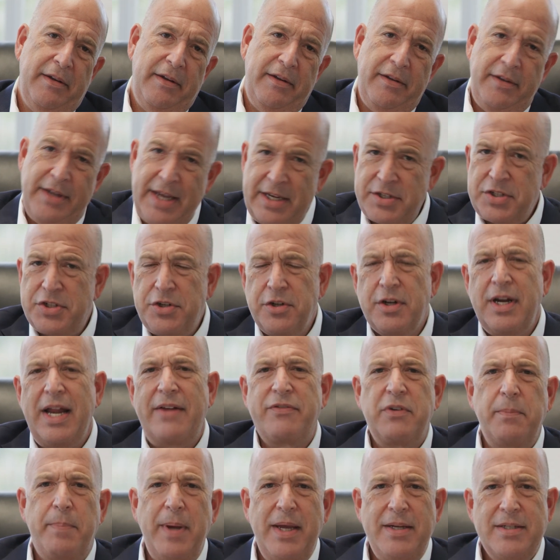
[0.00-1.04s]
Yes, you're going to have
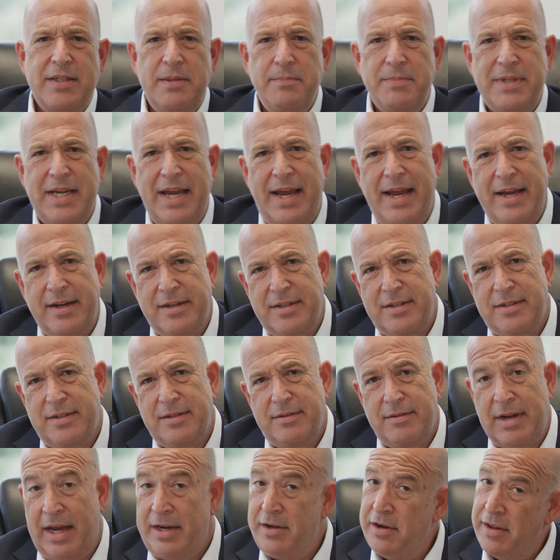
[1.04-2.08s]
to pay some tax.
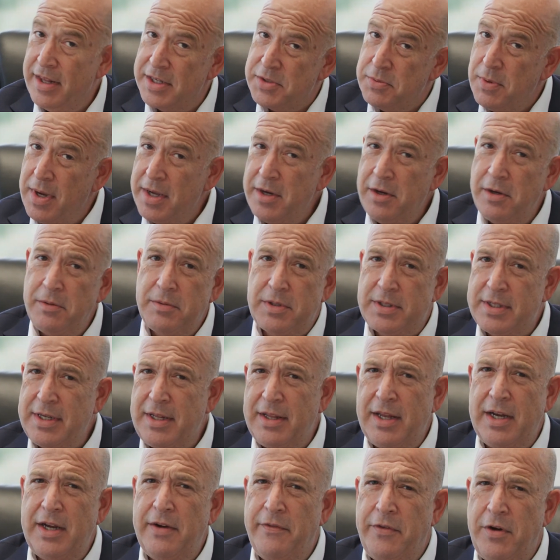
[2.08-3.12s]
I know that's why you don't sell
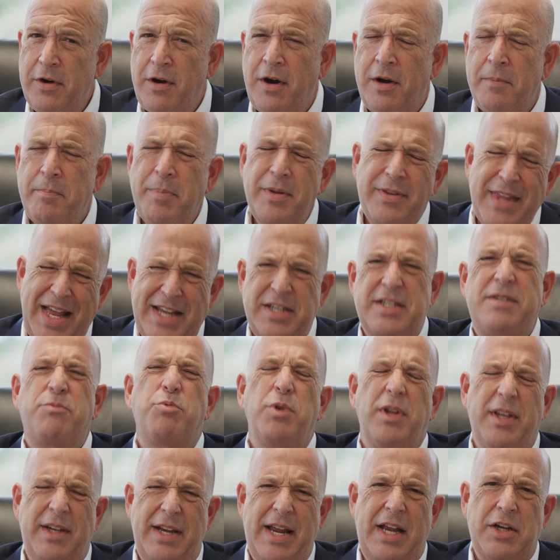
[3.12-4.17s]
any of your art, but that's
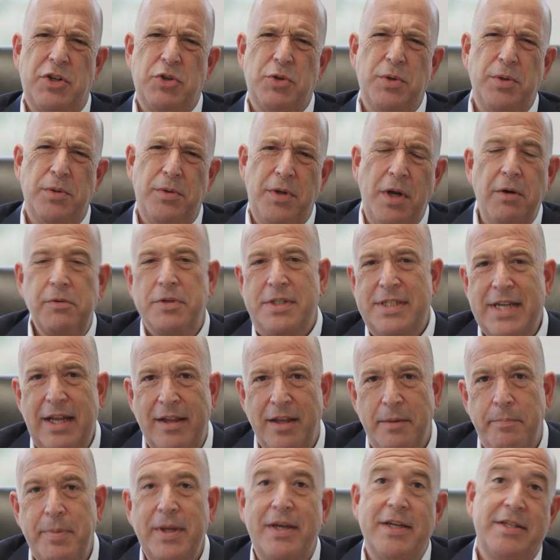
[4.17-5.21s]
really not true. You don't sell
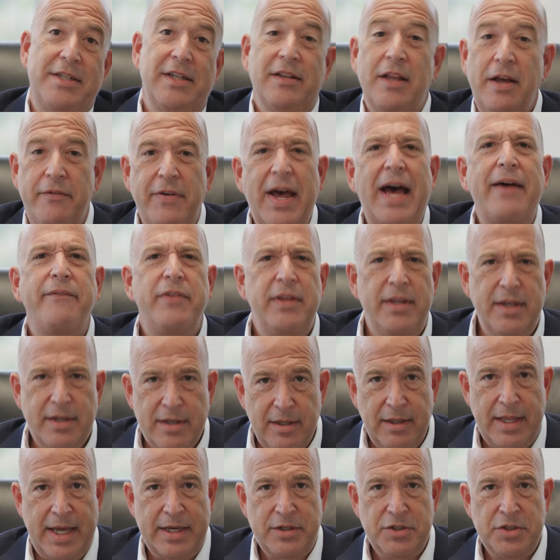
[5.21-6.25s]
it because you love having the
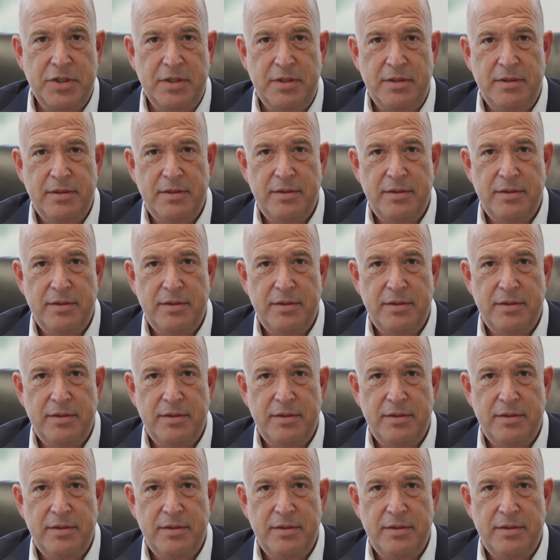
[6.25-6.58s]
collection.